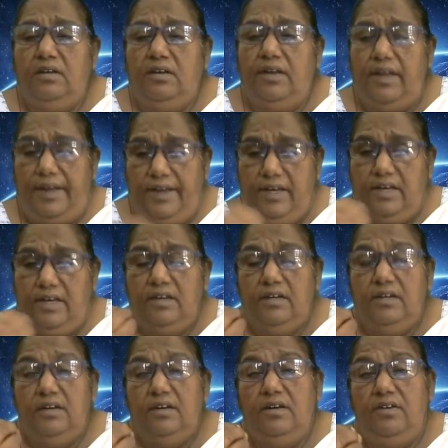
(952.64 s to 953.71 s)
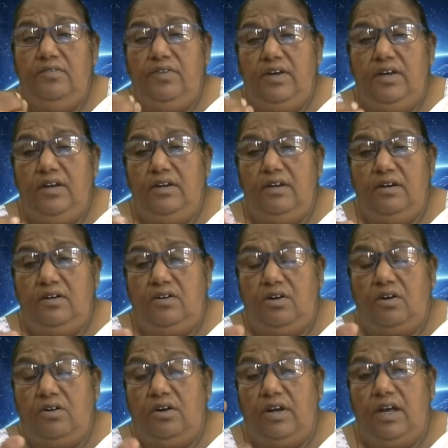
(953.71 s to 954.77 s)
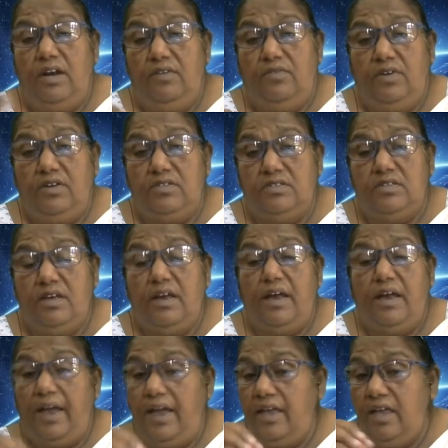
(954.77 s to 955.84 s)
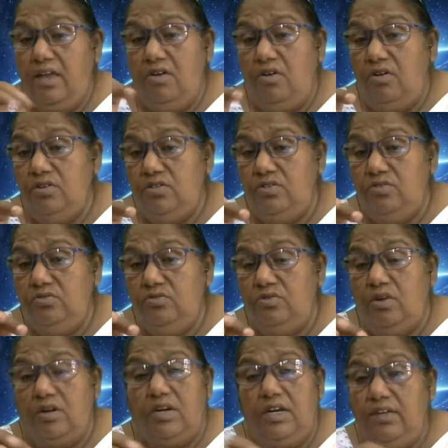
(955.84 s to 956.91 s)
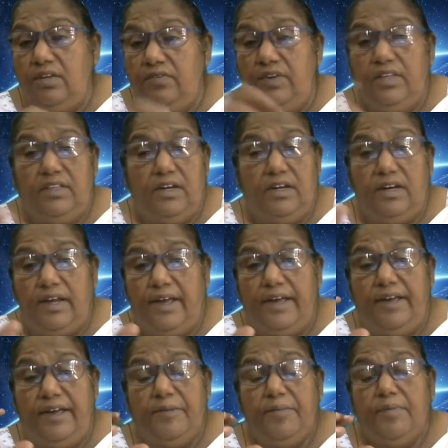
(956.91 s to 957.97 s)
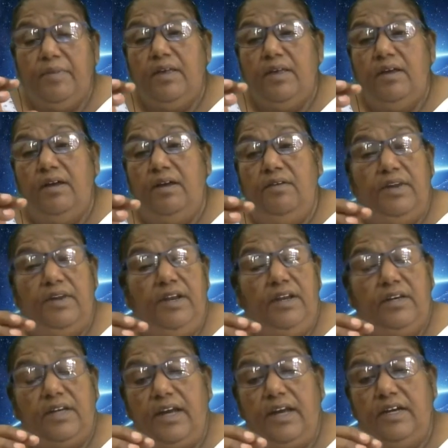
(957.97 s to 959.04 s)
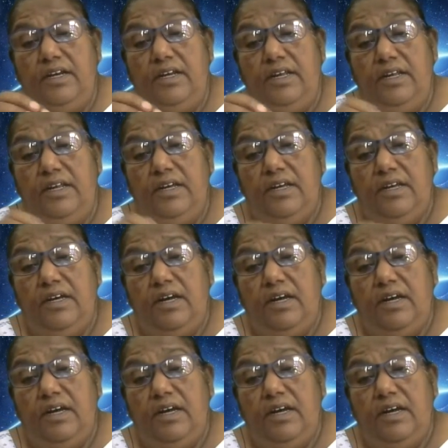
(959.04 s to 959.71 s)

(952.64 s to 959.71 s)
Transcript: leg where the crocodile was hanging on to, not leaving the leg very tightly.